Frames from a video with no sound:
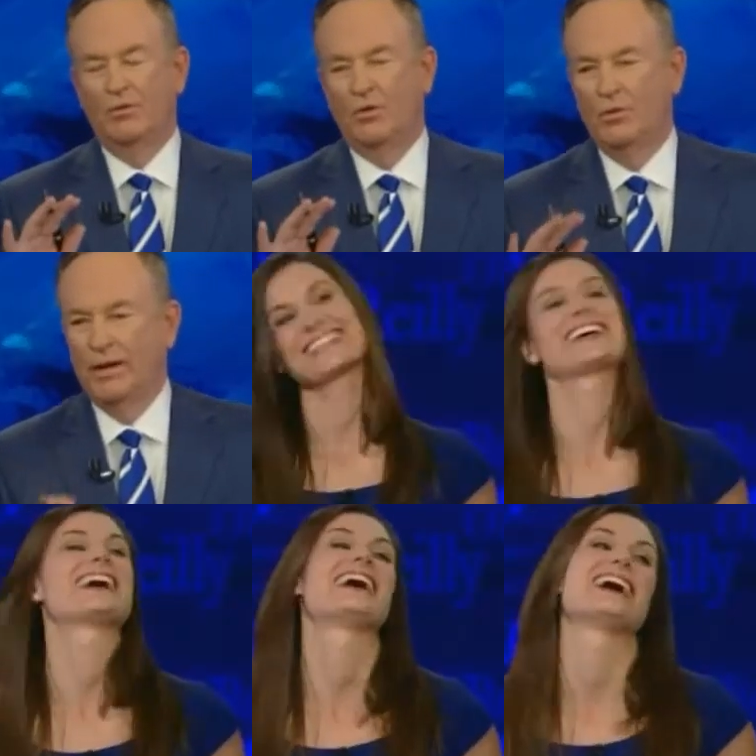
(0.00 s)
what we're going to
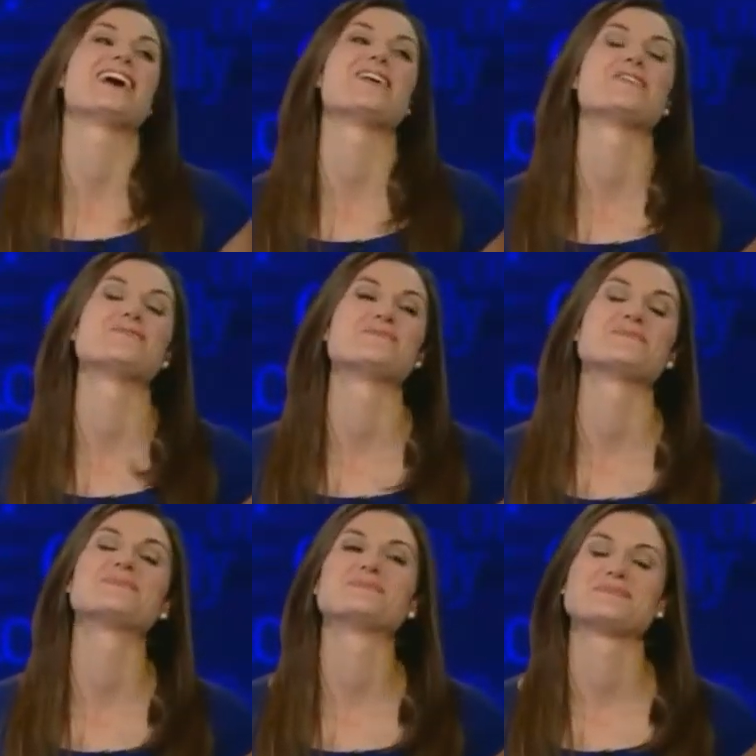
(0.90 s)
do if you're,
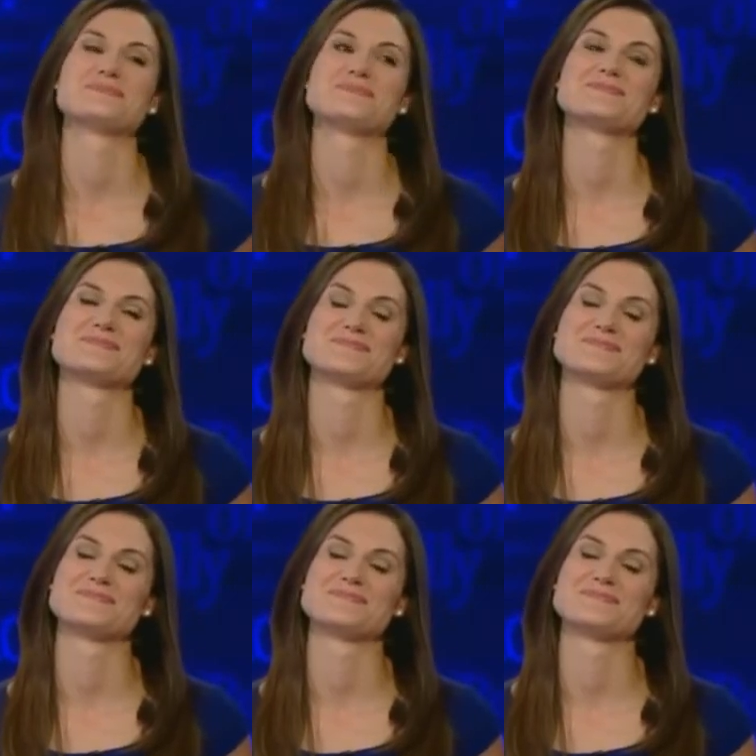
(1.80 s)
Krystal Ball,